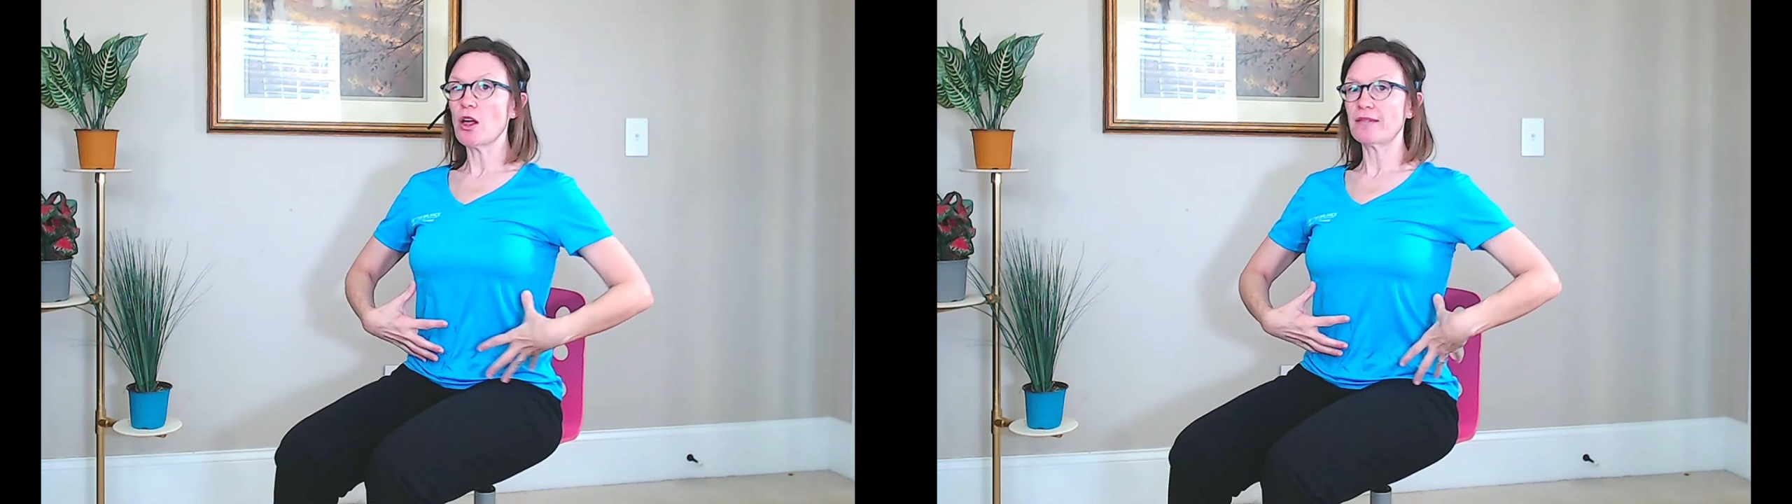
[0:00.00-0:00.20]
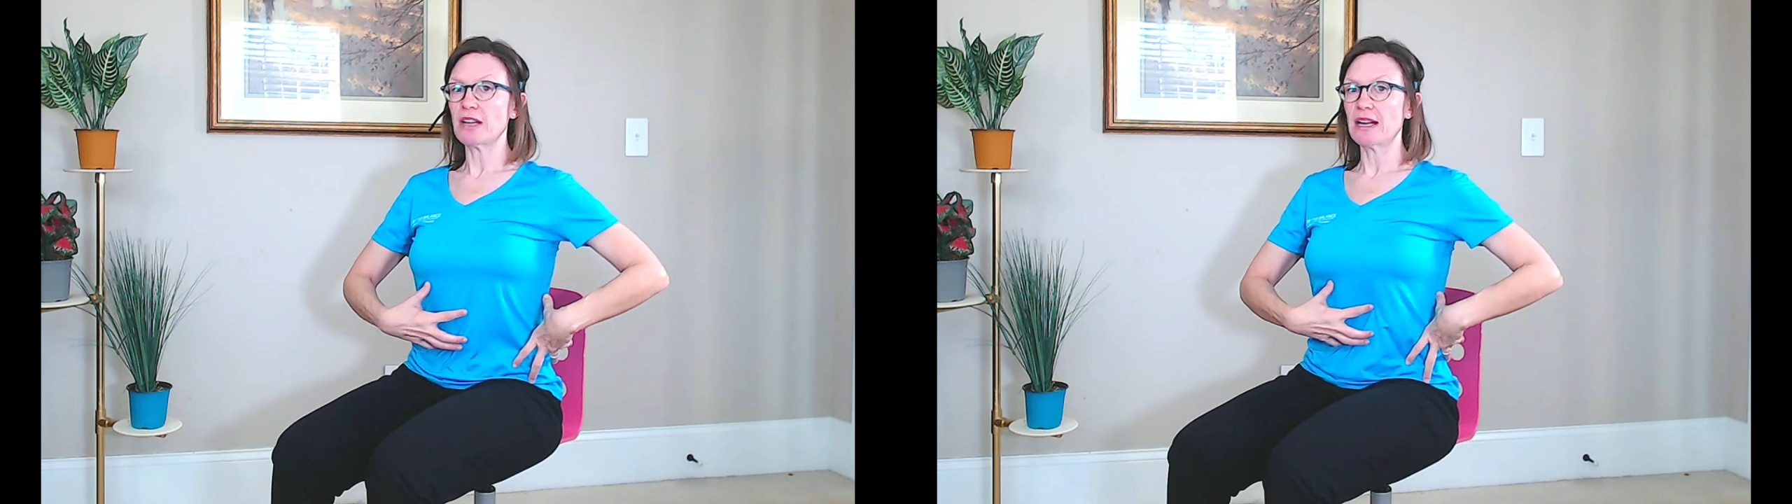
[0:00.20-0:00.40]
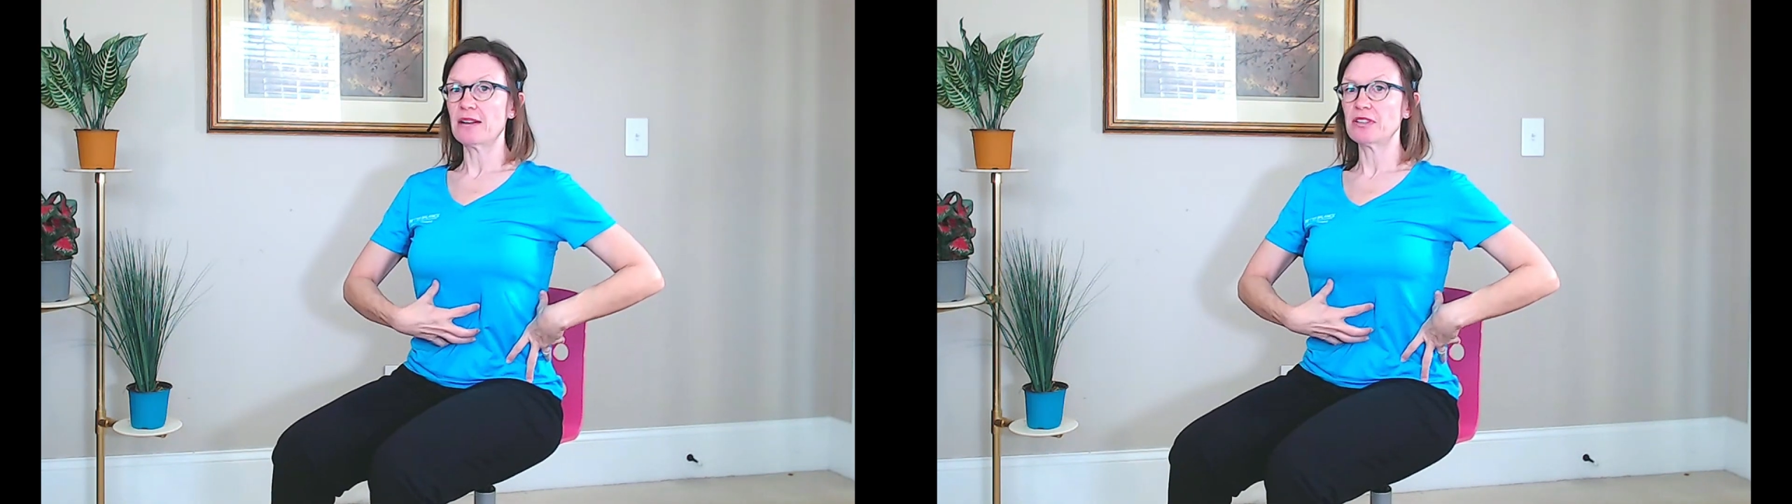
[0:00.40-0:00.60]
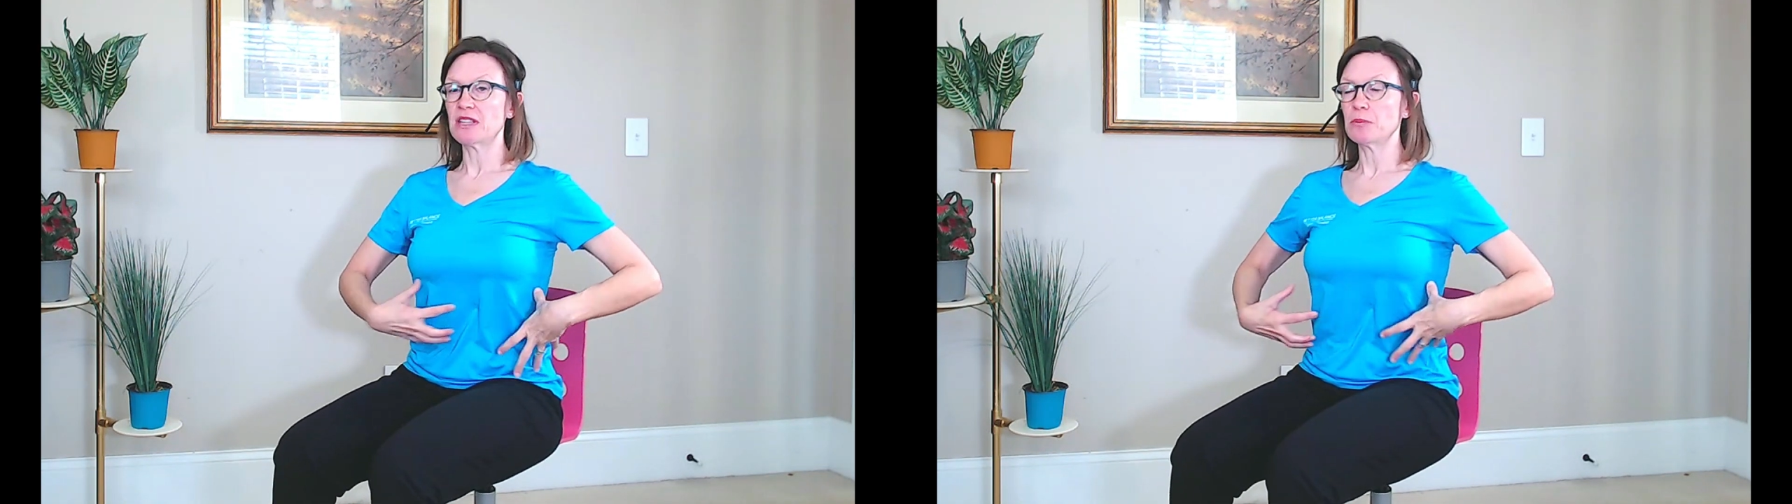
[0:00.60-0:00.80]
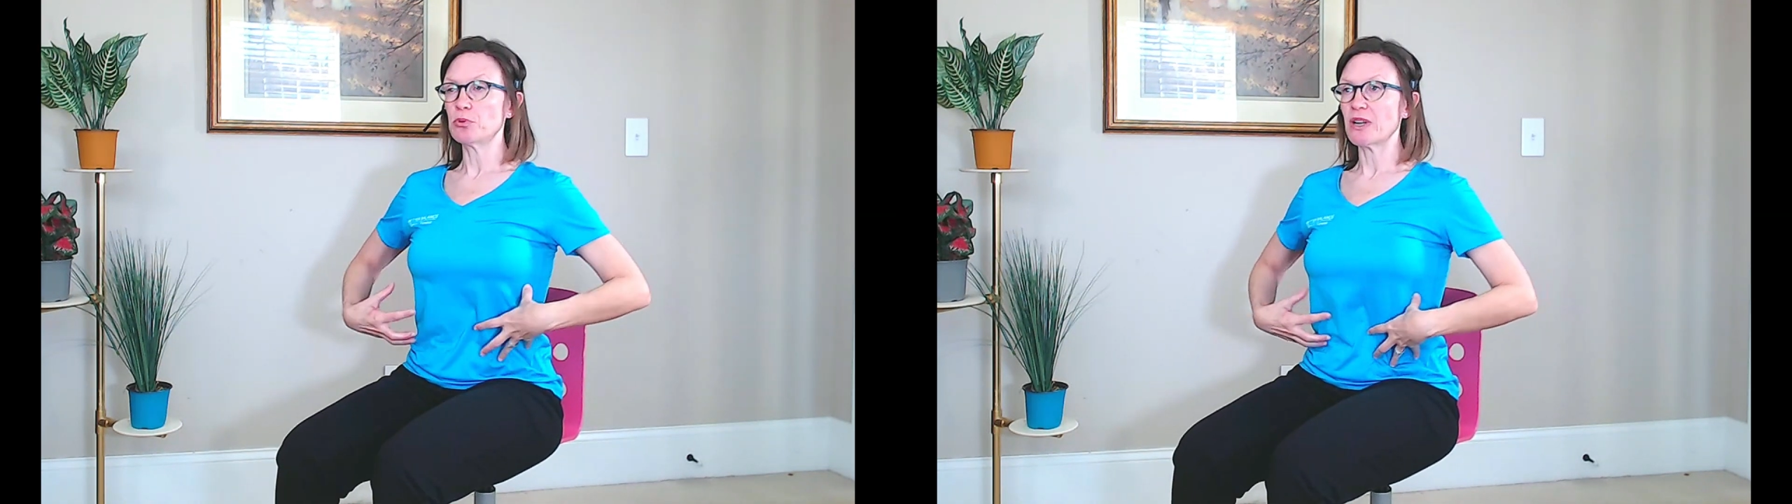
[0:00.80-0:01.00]
I've got
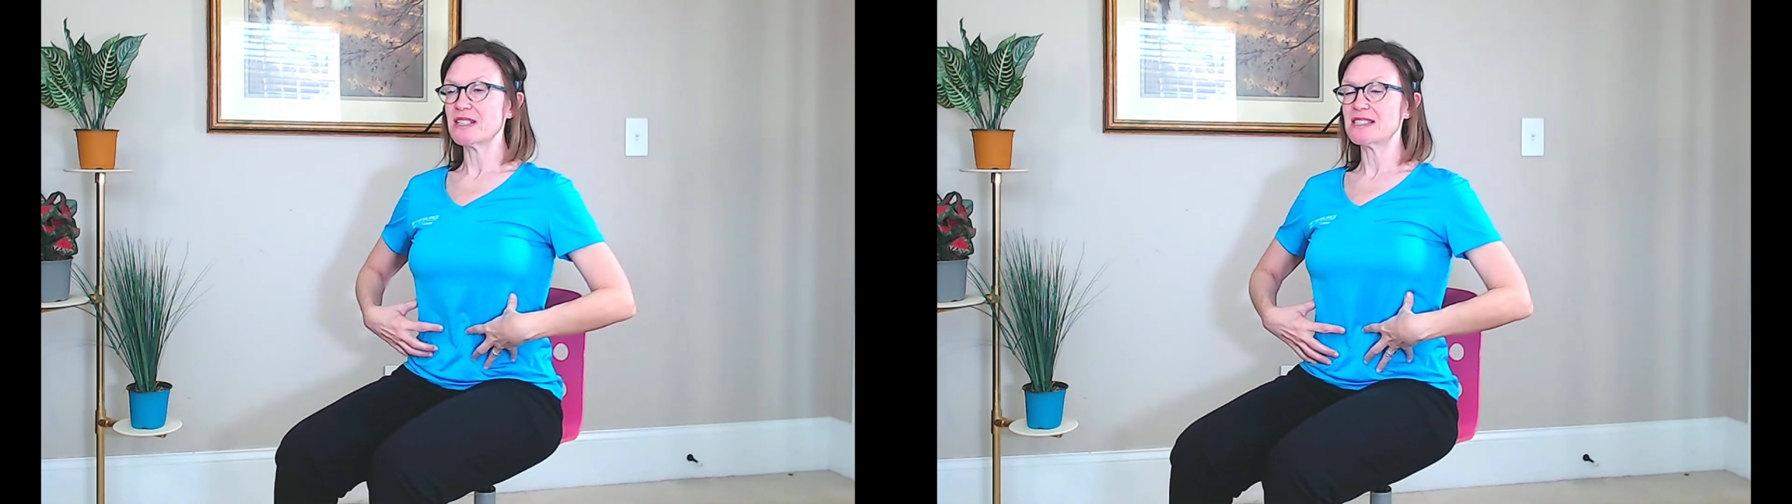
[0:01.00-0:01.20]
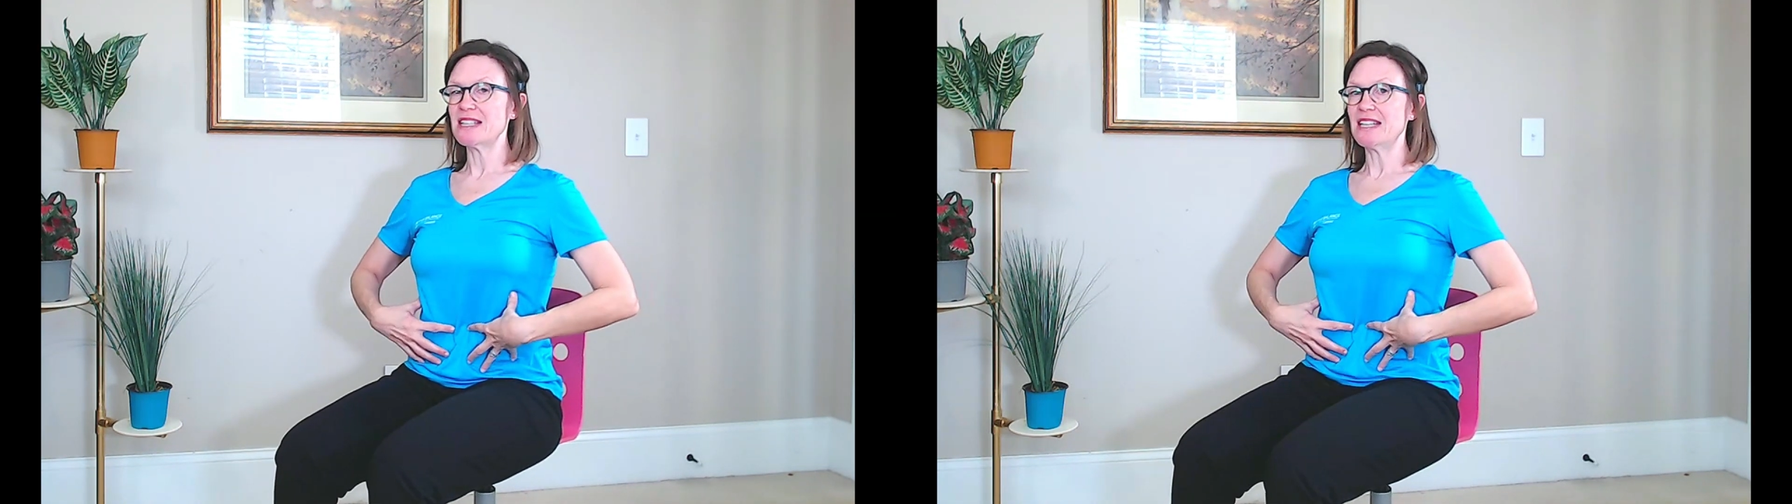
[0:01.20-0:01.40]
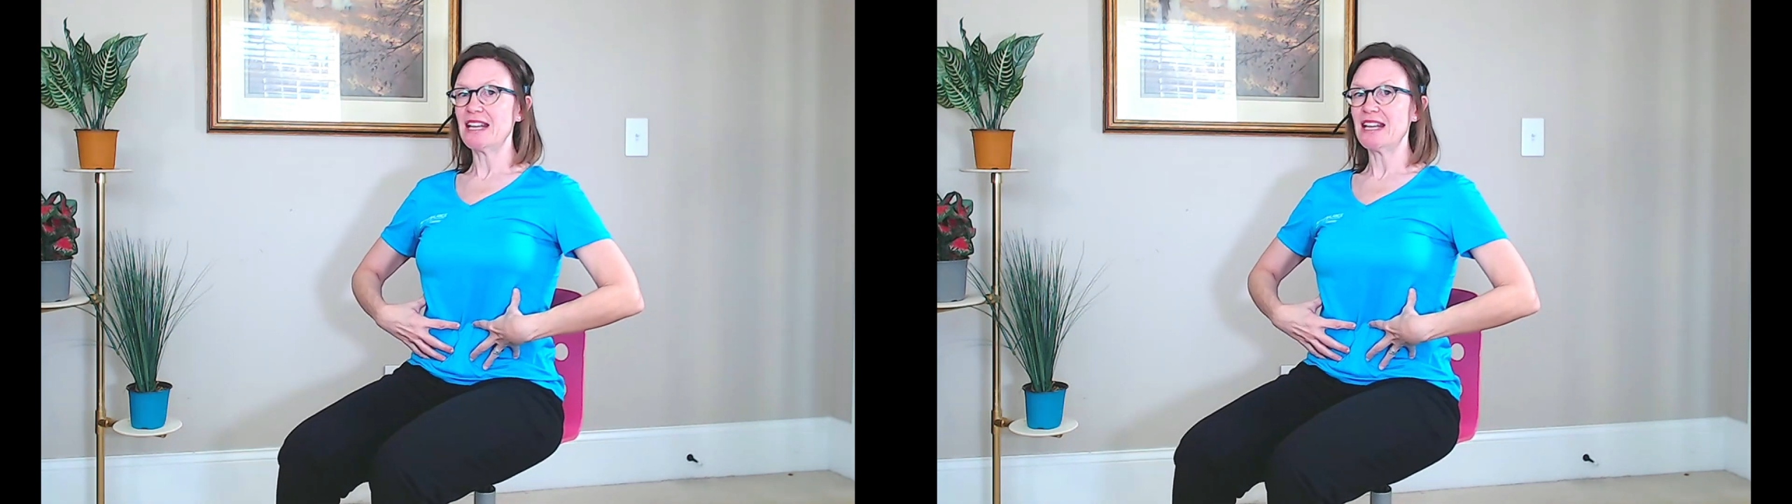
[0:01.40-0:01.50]
everything braced in,